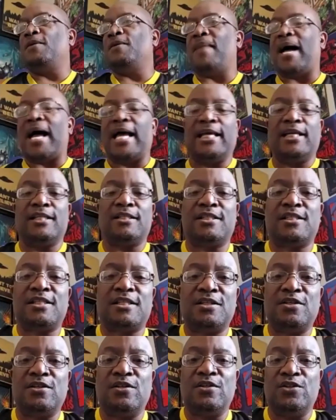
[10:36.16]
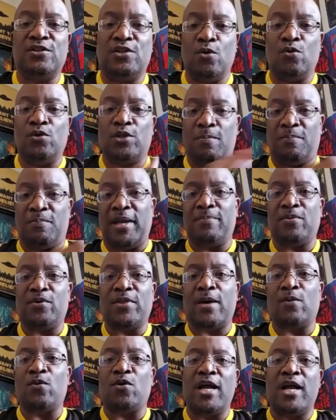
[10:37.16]
Mayans, the people
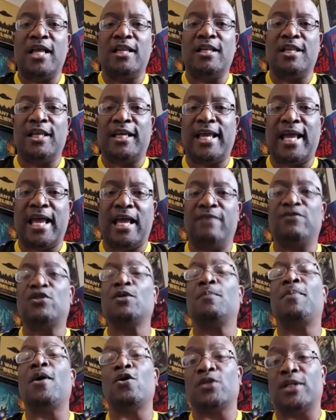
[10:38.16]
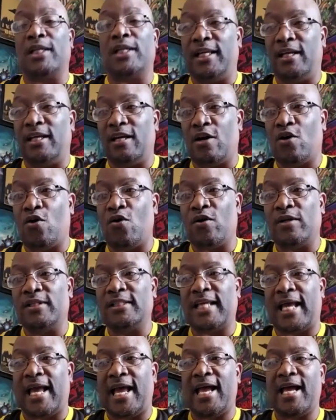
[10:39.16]
that were in the cave, supposedly, according
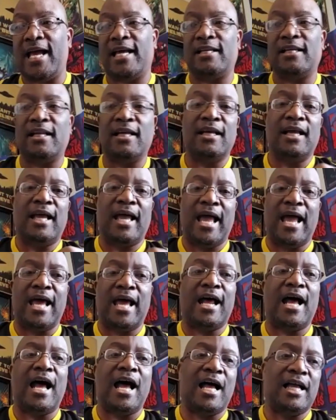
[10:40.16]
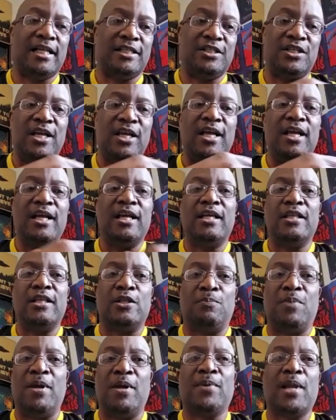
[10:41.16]
to Anna Hodge, the
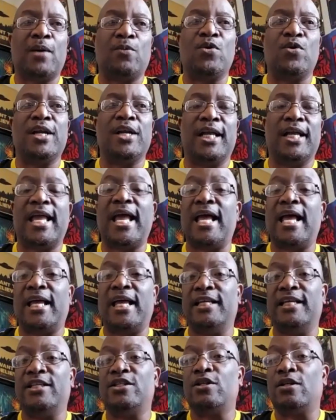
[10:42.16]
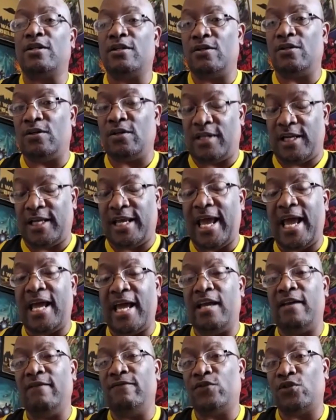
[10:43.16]
people that were in the
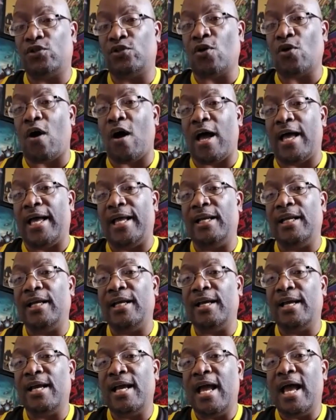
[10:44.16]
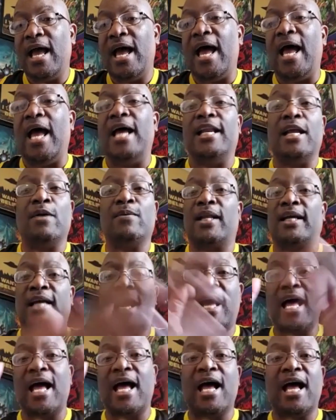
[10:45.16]
cave saw it, and they were like,
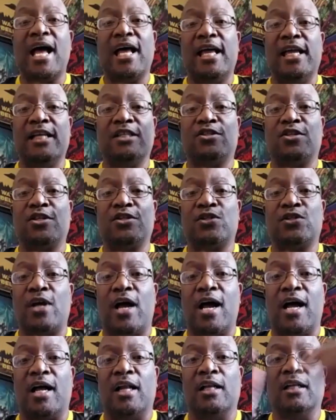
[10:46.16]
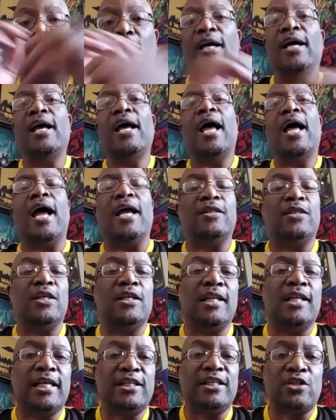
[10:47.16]
it's the skull. And
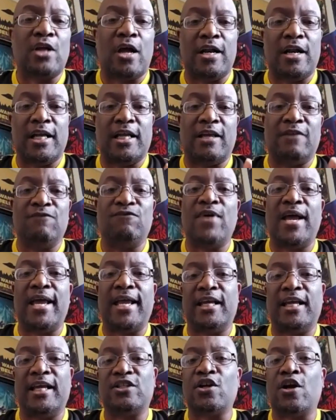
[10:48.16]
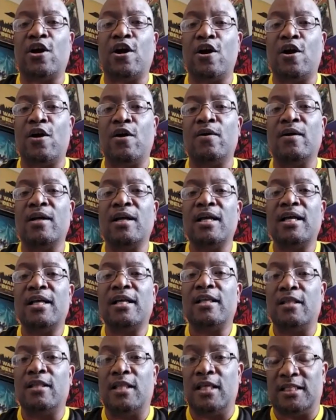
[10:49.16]
then they started conveying to her
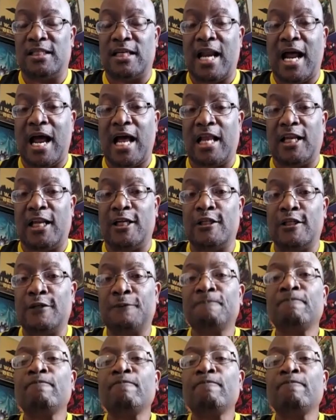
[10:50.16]
this knowledge.